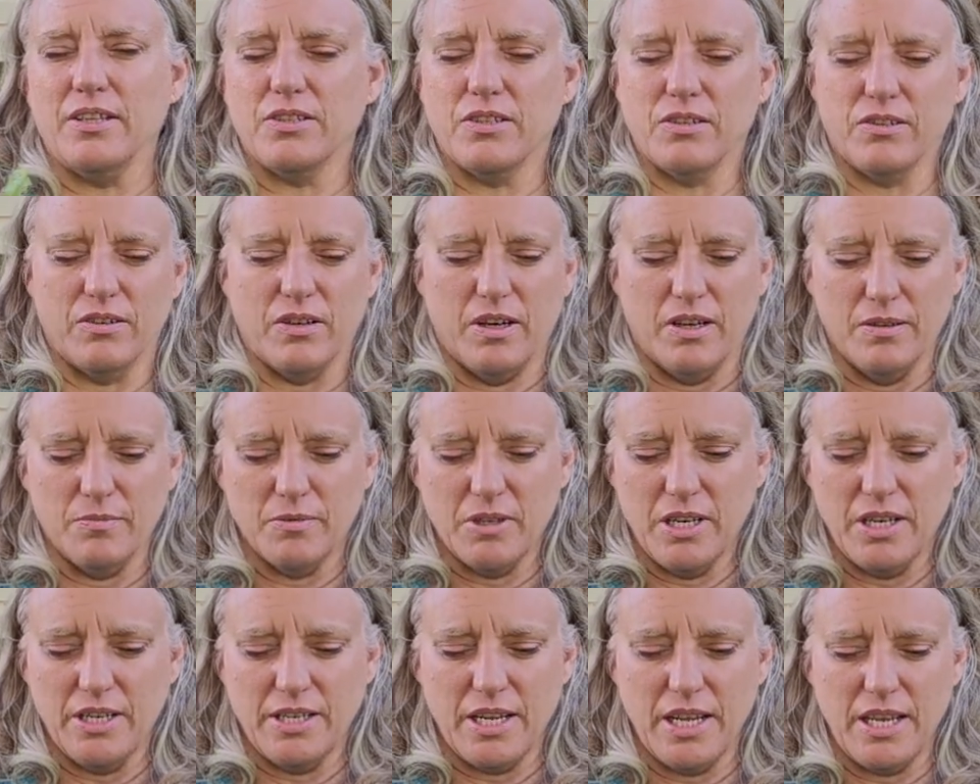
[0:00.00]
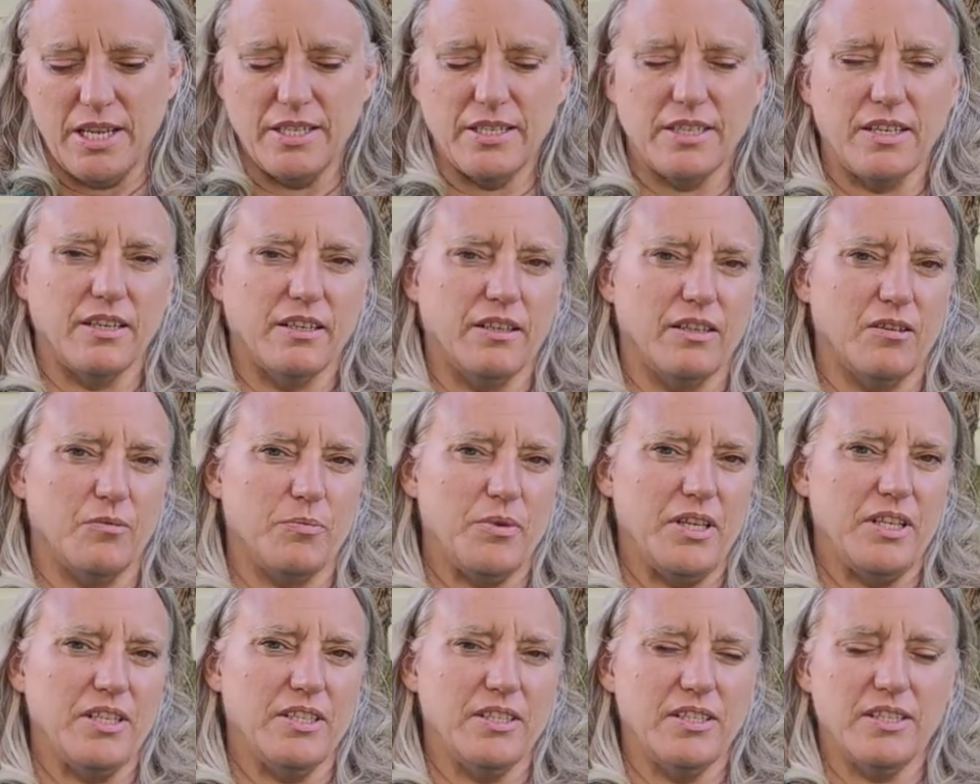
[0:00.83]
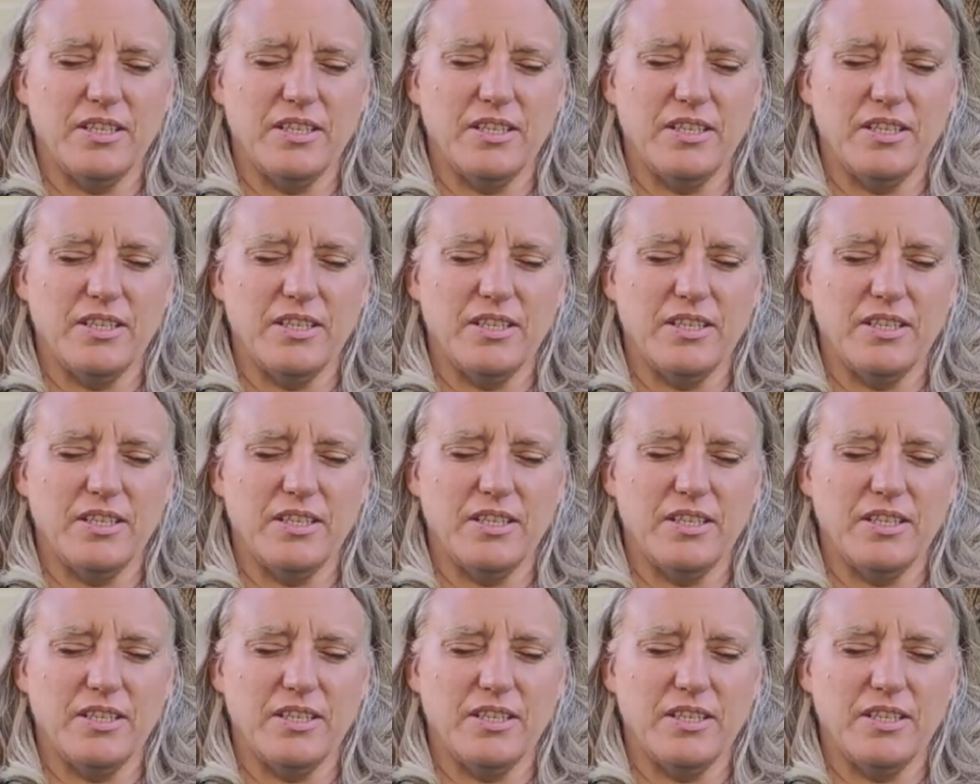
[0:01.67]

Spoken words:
so I'm going to taste it a little bit and